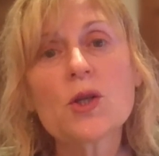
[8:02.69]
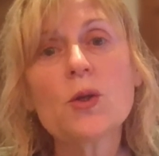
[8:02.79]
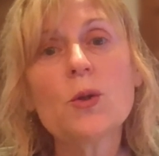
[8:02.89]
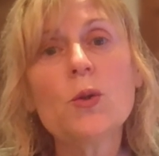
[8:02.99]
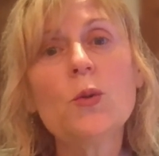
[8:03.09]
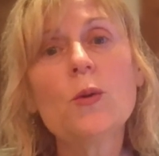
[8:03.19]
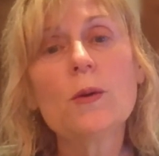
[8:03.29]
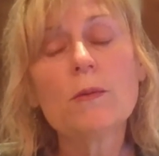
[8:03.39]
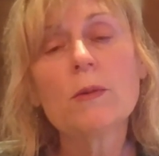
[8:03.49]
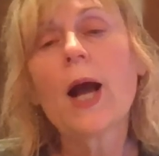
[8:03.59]
to
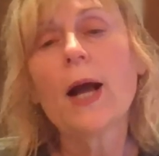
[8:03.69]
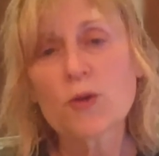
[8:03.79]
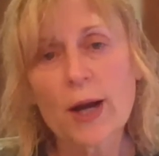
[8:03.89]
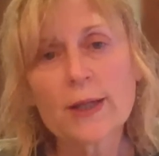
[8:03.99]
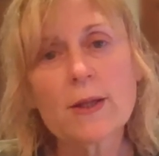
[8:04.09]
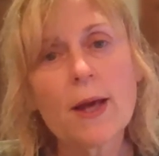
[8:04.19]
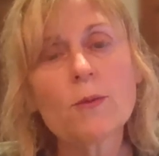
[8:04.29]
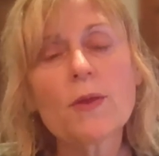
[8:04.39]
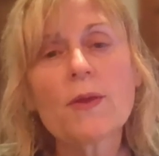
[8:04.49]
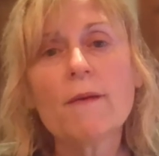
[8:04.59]
contract then
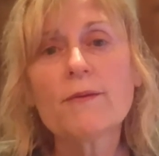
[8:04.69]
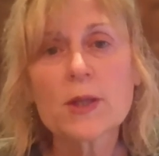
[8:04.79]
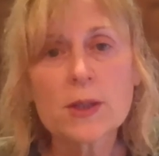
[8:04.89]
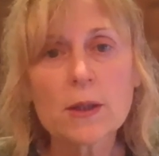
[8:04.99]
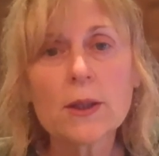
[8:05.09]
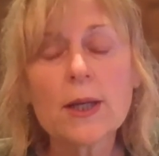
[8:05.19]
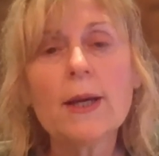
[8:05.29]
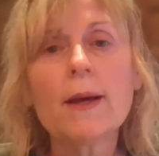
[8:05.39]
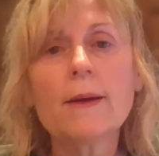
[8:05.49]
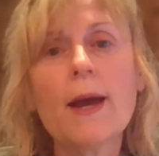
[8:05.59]
with that
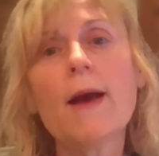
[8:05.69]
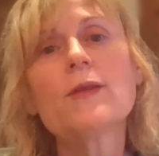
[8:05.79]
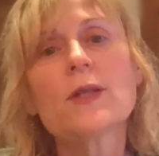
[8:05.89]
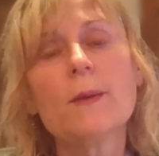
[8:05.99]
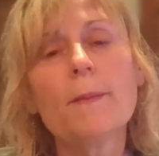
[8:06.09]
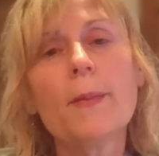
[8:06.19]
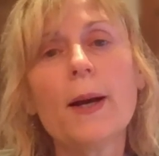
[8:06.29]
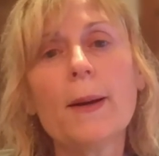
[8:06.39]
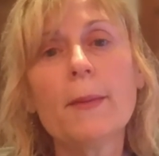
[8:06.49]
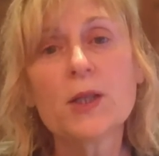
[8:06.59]
facility and have some
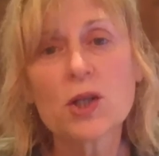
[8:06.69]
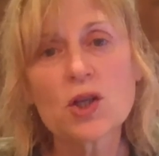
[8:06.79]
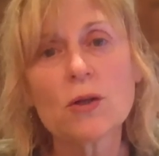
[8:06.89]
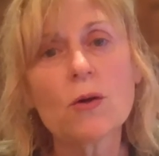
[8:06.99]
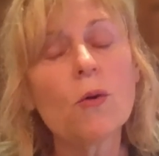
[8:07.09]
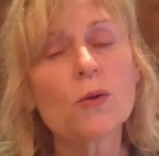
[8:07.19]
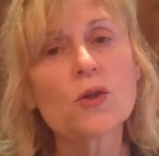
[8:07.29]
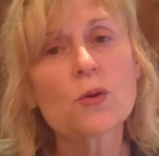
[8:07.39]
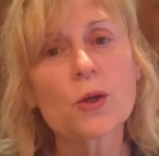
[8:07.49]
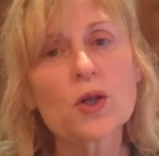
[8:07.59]
um, additional cold
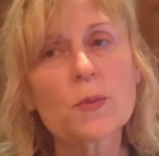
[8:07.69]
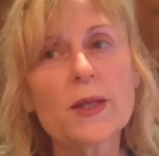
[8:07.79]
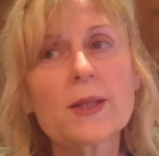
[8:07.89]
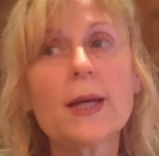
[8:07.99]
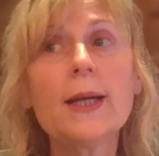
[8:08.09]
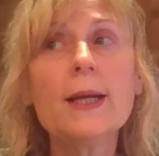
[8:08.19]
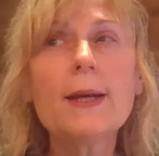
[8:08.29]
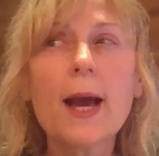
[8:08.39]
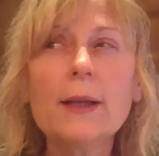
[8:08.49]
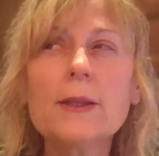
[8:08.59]
storage space. And it
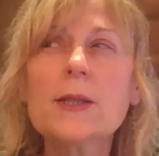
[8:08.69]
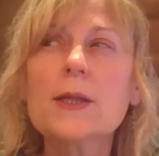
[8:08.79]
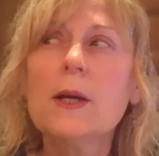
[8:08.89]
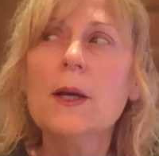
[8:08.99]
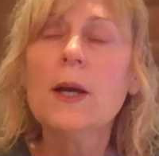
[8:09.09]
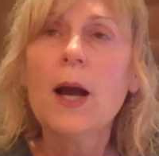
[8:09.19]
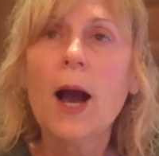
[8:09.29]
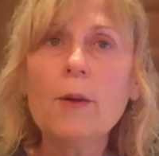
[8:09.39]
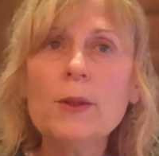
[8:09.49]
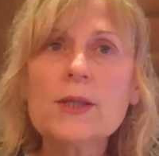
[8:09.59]
gets
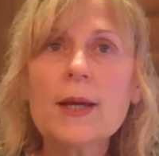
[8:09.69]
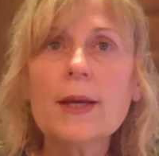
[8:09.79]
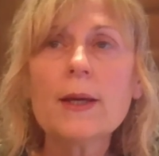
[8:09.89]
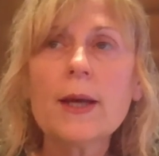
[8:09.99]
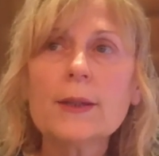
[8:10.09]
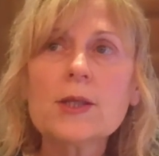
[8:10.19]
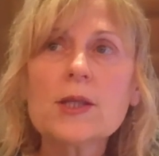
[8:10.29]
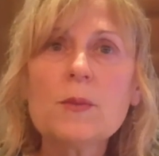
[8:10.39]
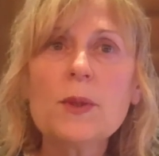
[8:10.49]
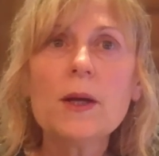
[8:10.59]
I would say it gets
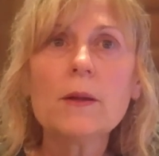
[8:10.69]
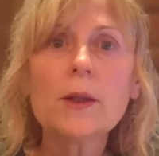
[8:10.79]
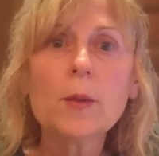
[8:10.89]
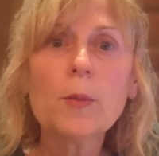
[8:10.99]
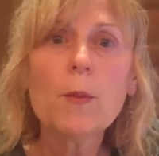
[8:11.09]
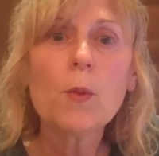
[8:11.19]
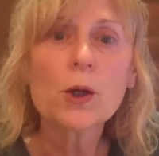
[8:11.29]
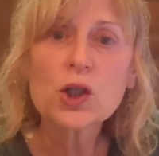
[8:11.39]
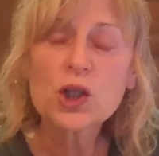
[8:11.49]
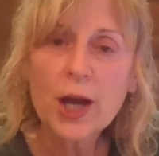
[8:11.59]
to be a little bit more
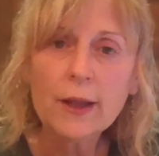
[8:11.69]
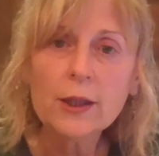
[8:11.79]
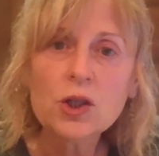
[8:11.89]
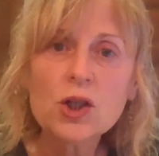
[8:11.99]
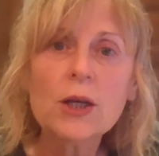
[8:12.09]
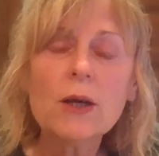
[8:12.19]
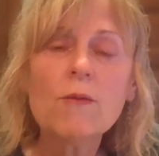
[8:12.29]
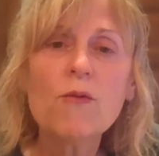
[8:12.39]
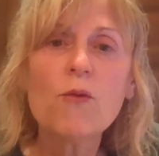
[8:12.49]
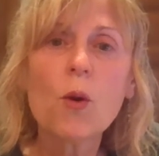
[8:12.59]
challenging
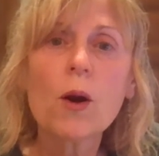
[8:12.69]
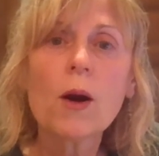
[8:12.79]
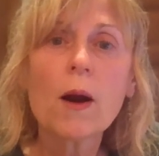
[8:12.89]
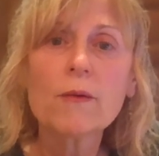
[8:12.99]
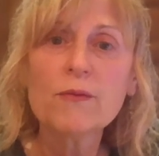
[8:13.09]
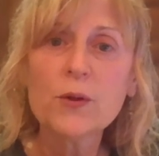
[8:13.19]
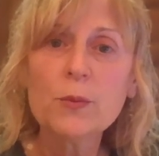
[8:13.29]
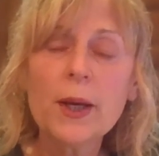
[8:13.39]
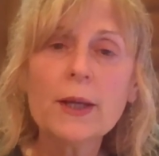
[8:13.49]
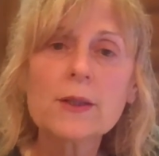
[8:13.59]
for our food
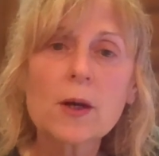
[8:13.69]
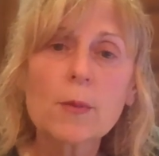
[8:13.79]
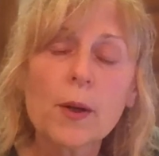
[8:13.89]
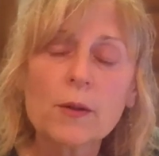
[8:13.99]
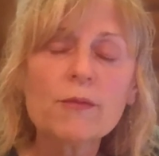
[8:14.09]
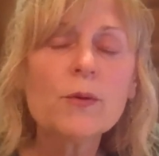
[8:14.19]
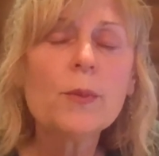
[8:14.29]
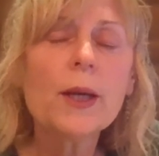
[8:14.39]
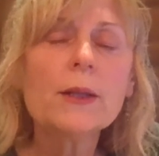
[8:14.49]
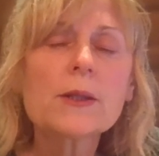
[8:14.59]
banks, our partner food
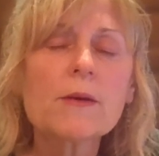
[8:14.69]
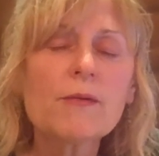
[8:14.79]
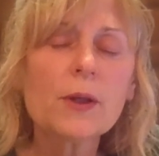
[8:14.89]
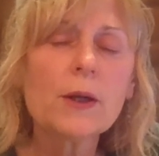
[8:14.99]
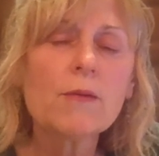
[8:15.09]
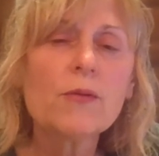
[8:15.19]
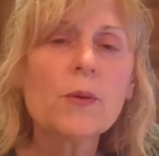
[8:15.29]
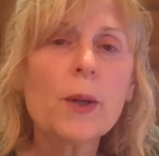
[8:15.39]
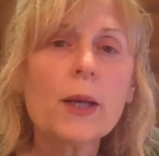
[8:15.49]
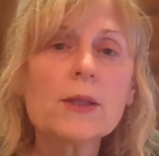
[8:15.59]
banks, affiliate food
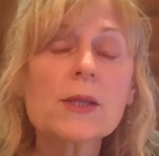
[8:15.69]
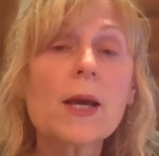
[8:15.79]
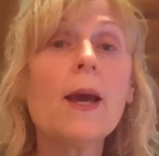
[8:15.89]
banks,